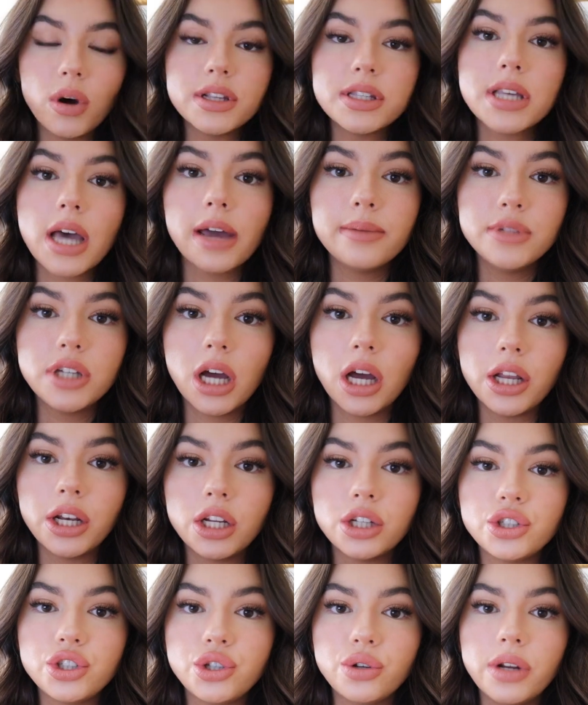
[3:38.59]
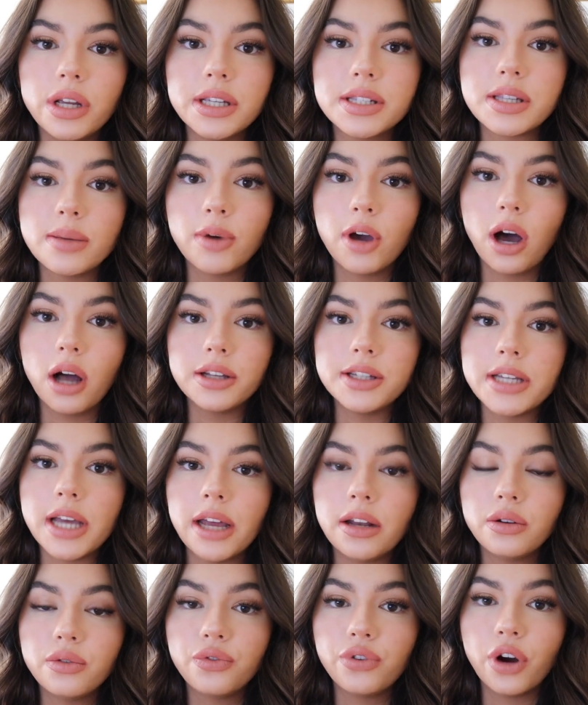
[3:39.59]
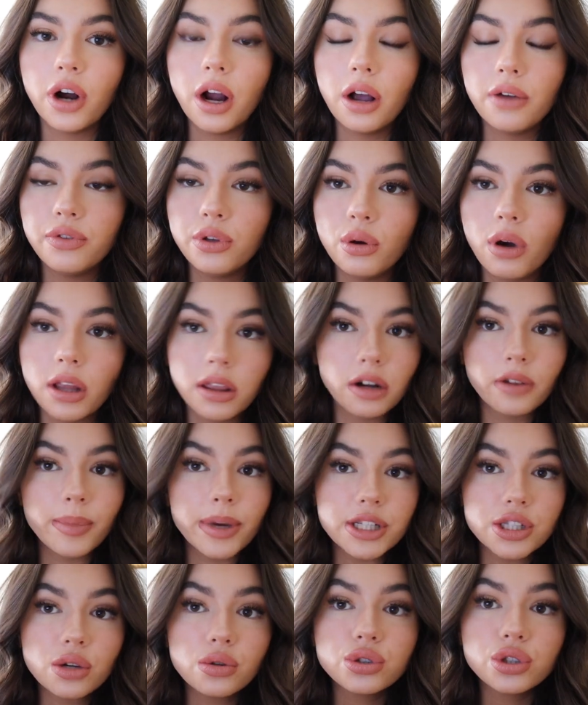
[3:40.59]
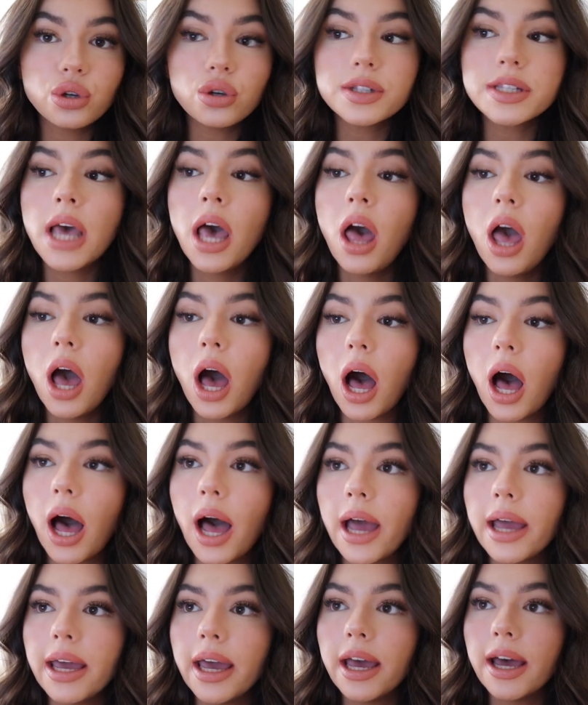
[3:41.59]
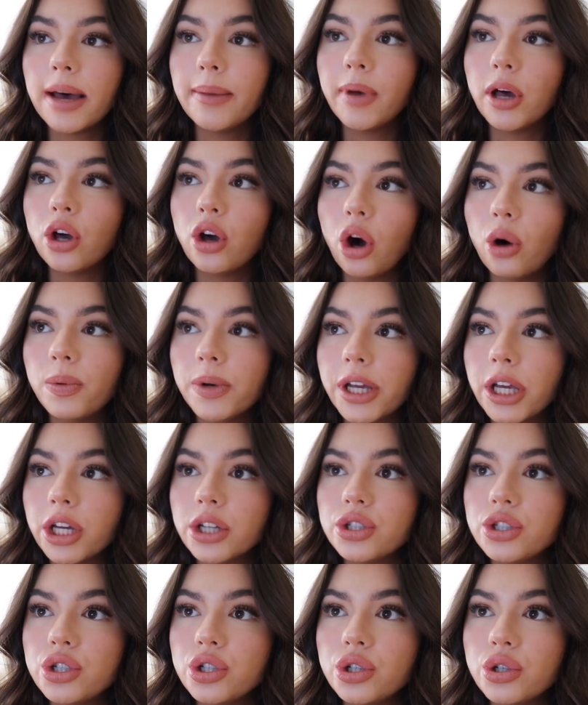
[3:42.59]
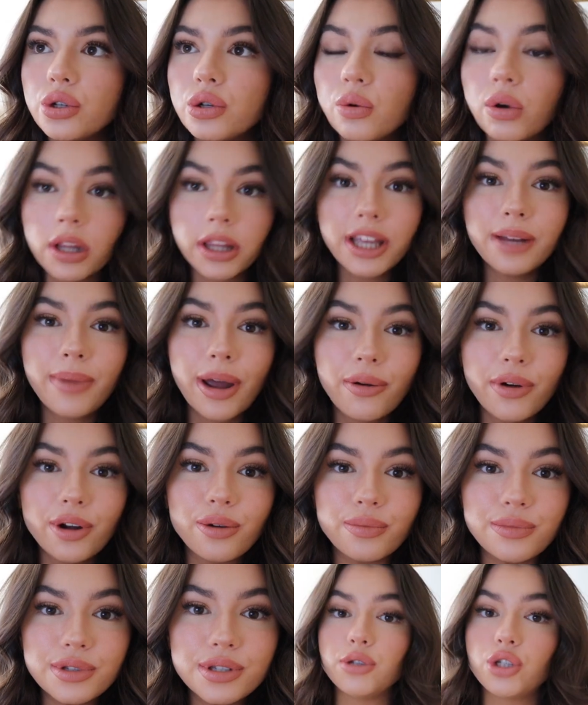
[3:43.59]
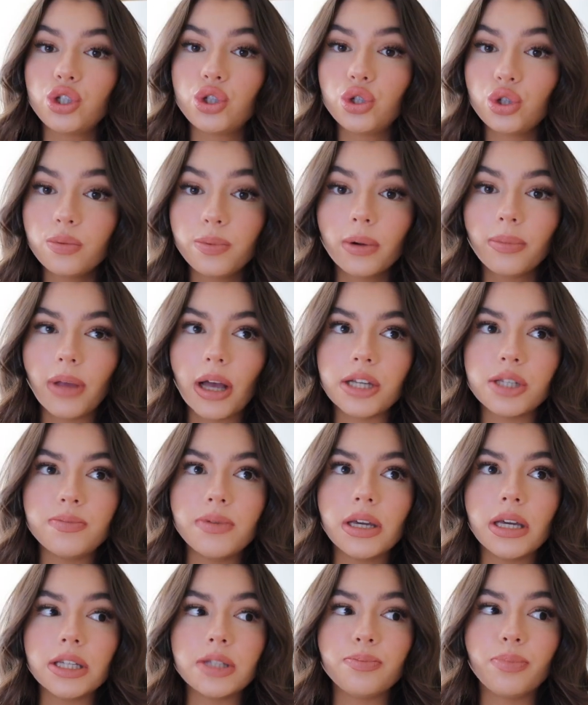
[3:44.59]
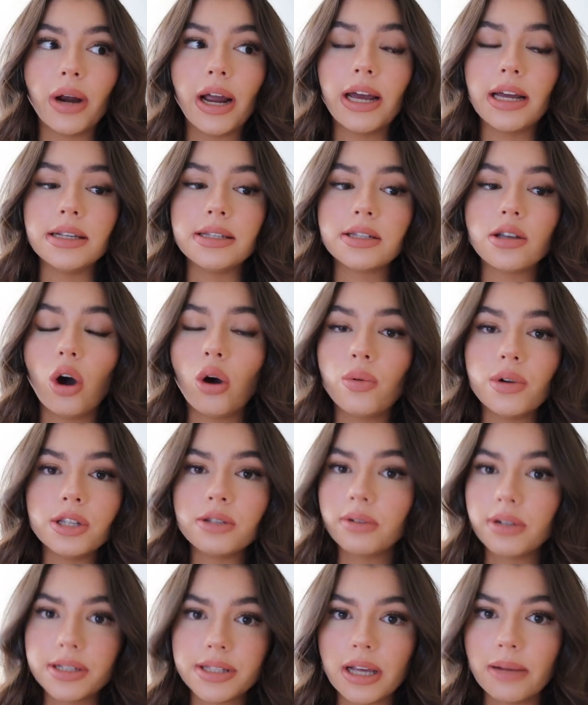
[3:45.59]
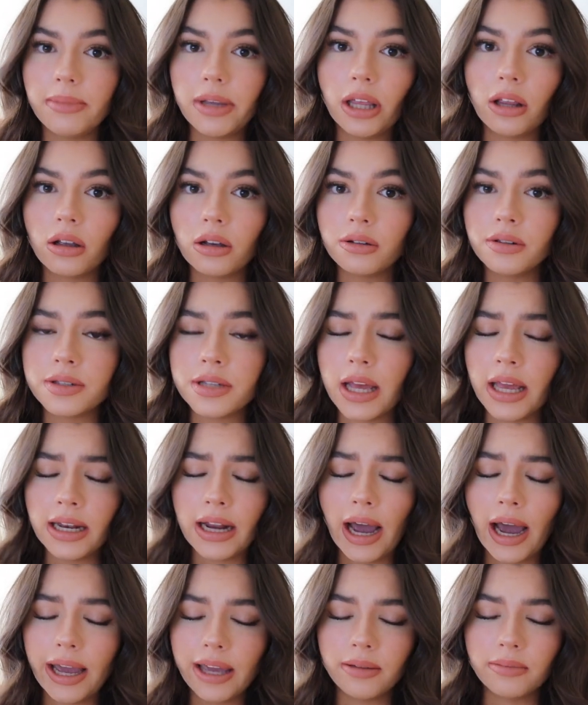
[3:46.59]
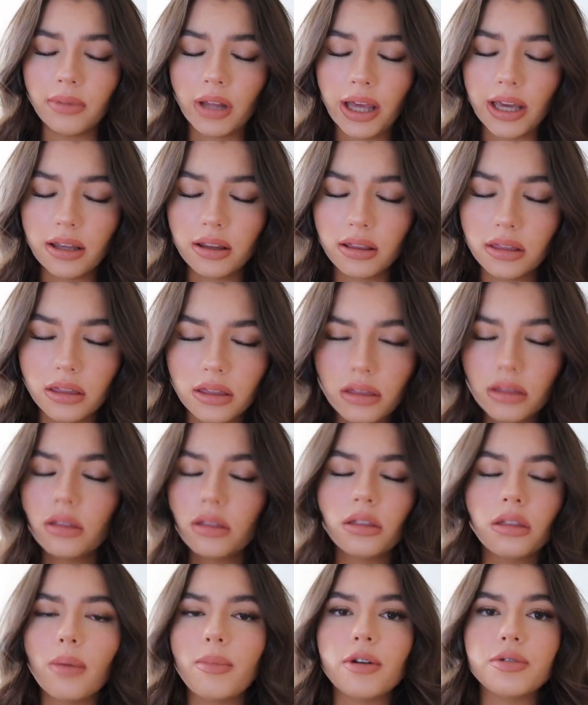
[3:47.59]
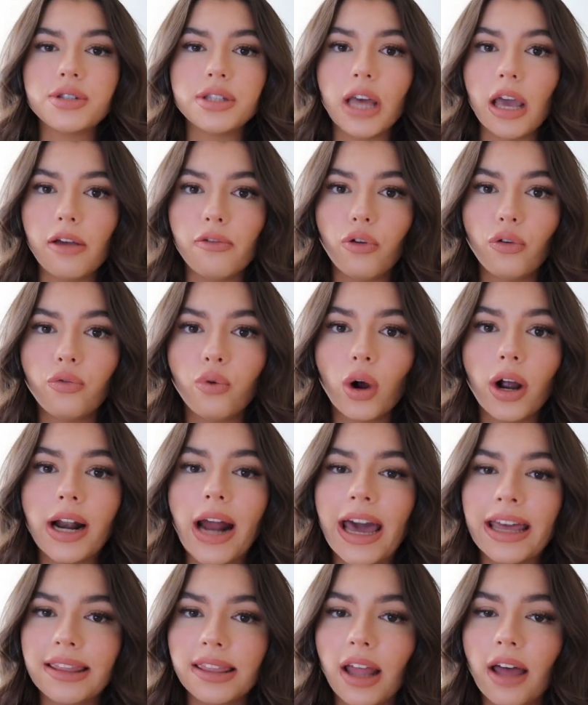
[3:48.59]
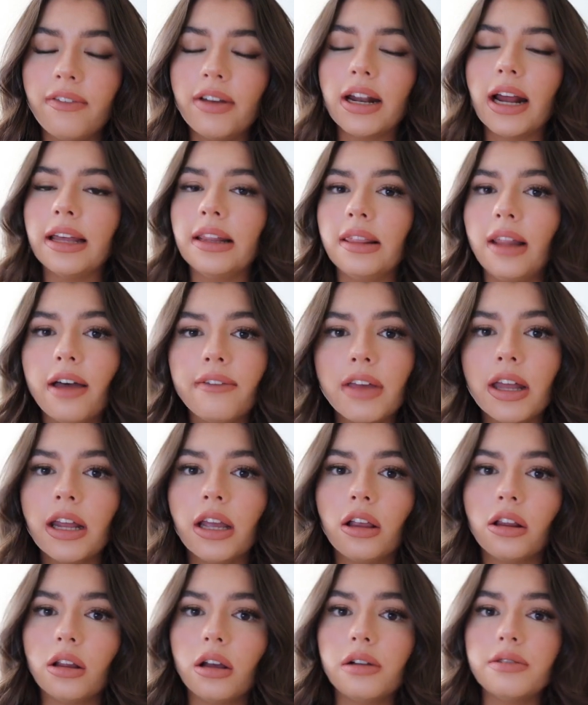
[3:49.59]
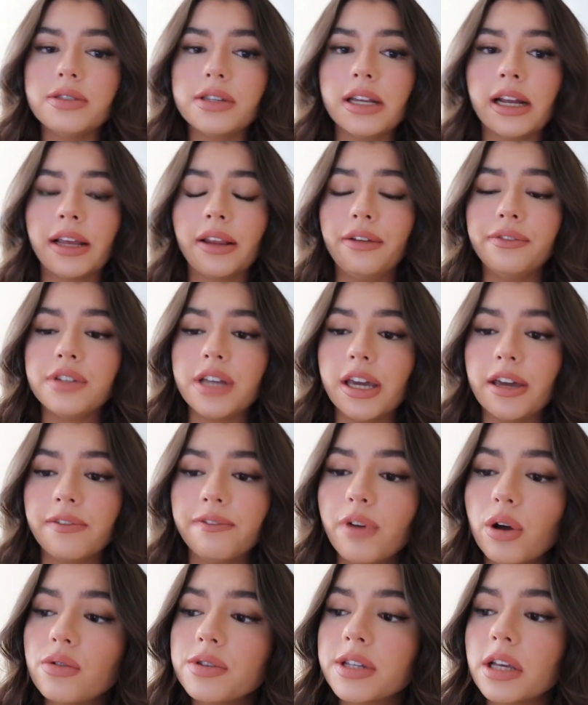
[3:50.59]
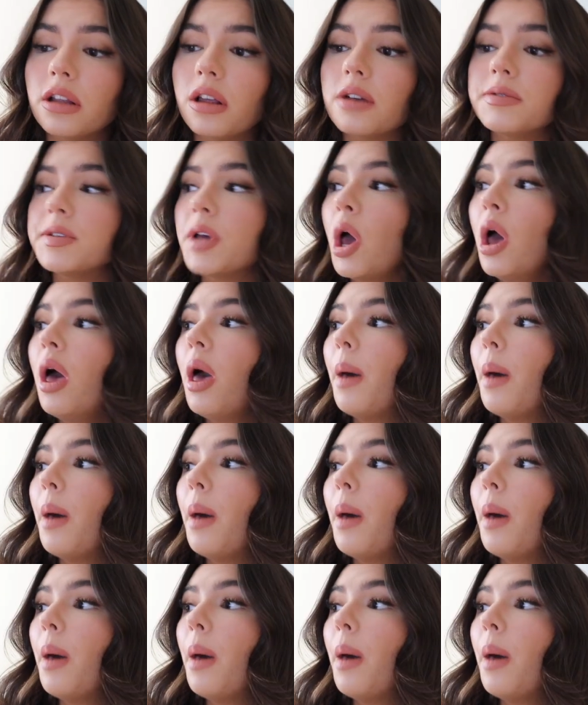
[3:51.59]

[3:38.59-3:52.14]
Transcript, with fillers: Once I'm done shooting some content for a few other of my socials, I am going to clean my room. I'm super blessed because brands always wanna send me clothes and I am like the most thankful for it. I love it. I love getting clothes and I love taking photos in clothes.